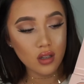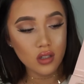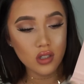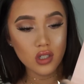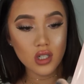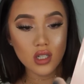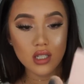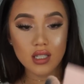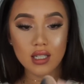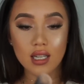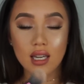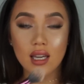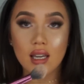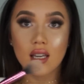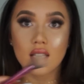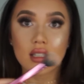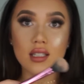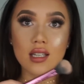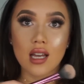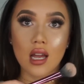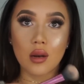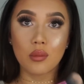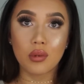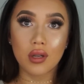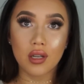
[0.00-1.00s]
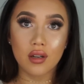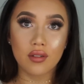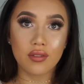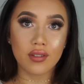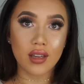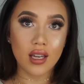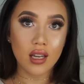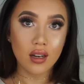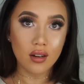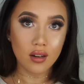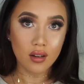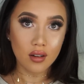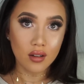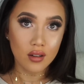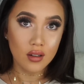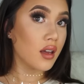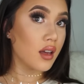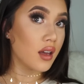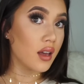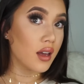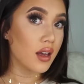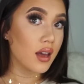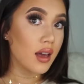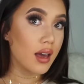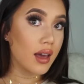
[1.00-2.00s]
Just take a tad bit of it,
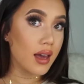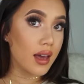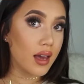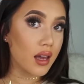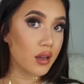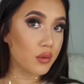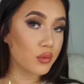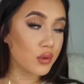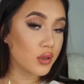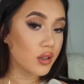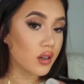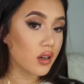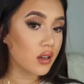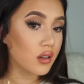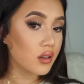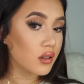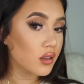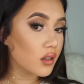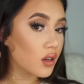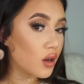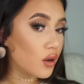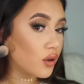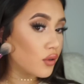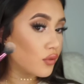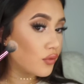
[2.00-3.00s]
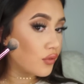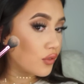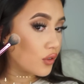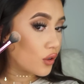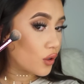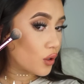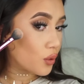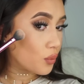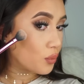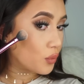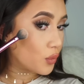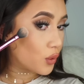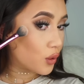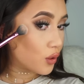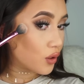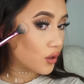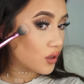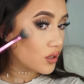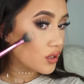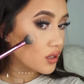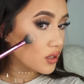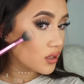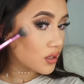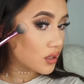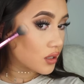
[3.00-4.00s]
and we're gonna go for a
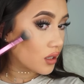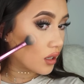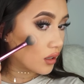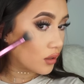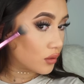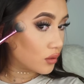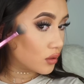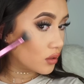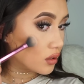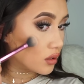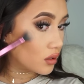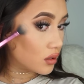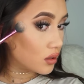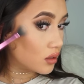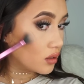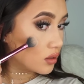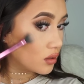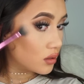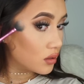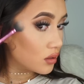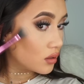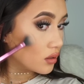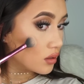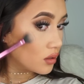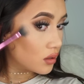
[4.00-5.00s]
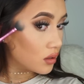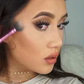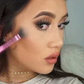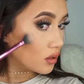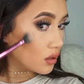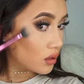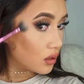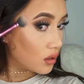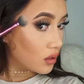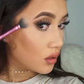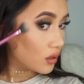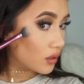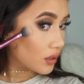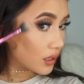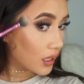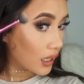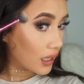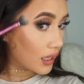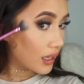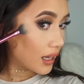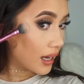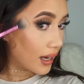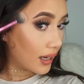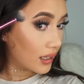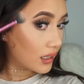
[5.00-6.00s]
more subtle
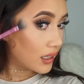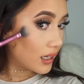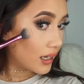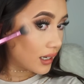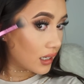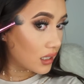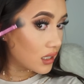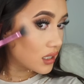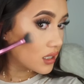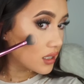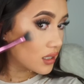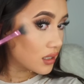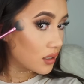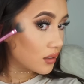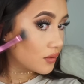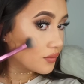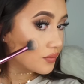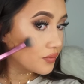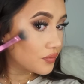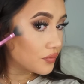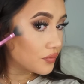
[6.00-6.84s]
looking highlight.